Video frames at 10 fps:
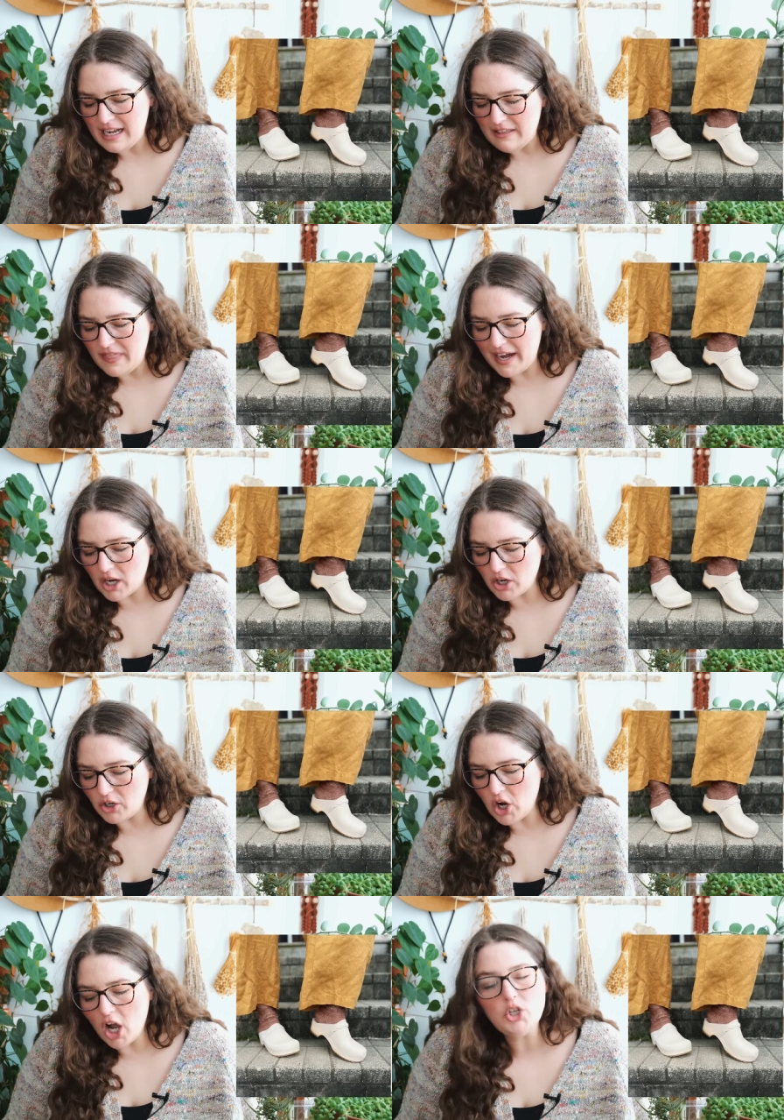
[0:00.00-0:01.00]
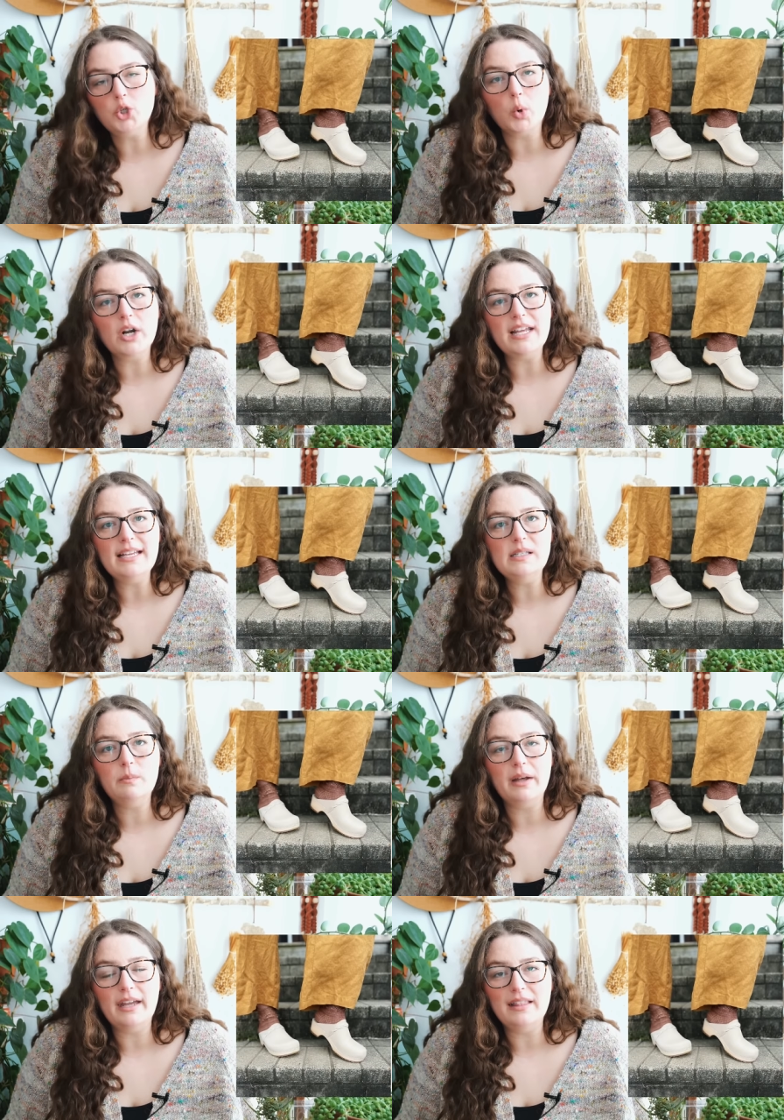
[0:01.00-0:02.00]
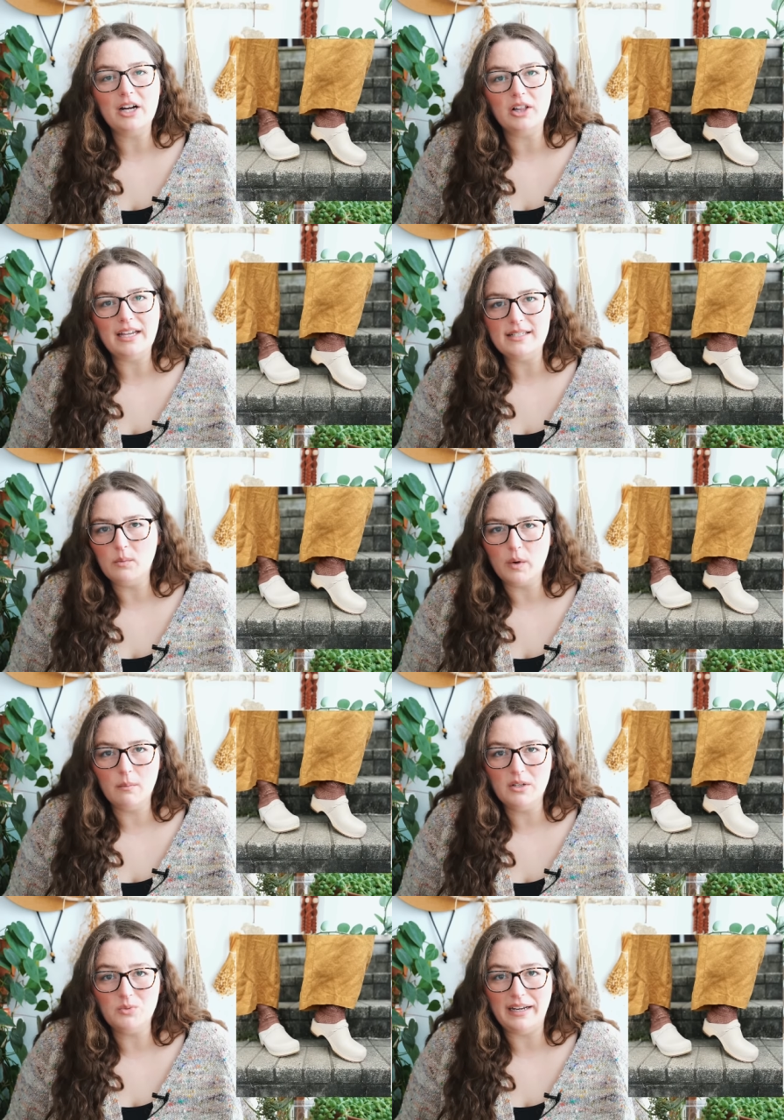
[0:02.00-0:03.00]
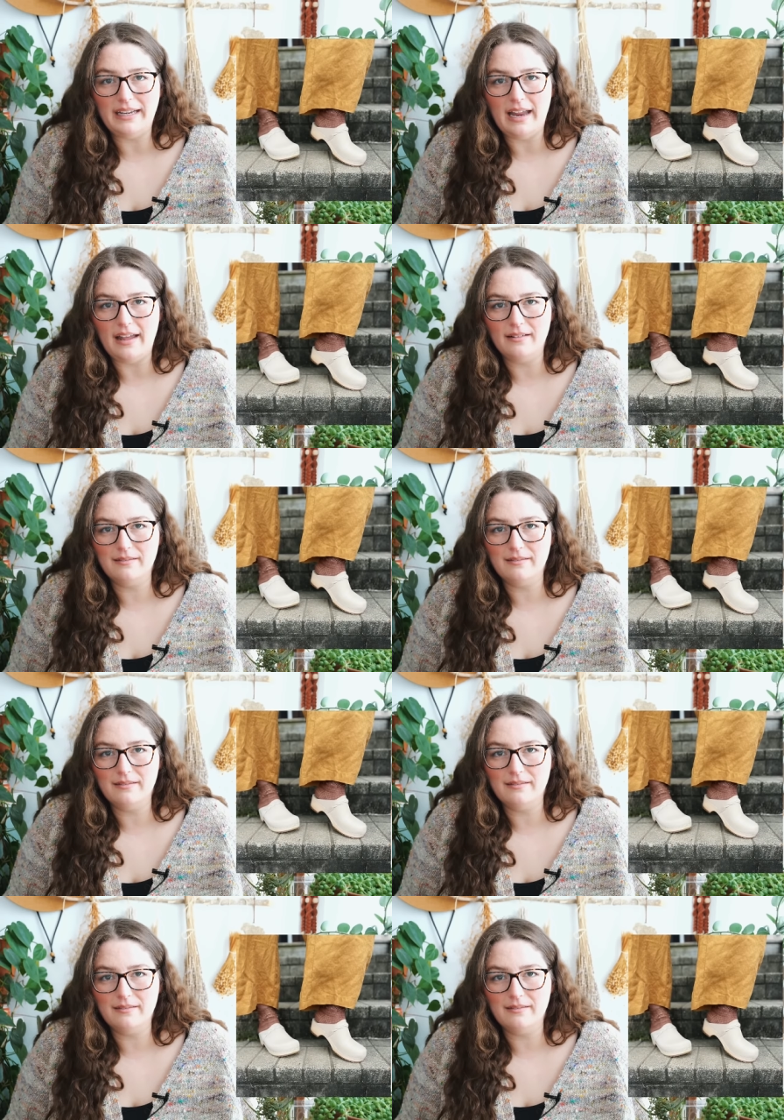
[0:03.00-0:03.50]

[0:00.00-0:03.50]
they're not shorties, but they're like somewhere in between,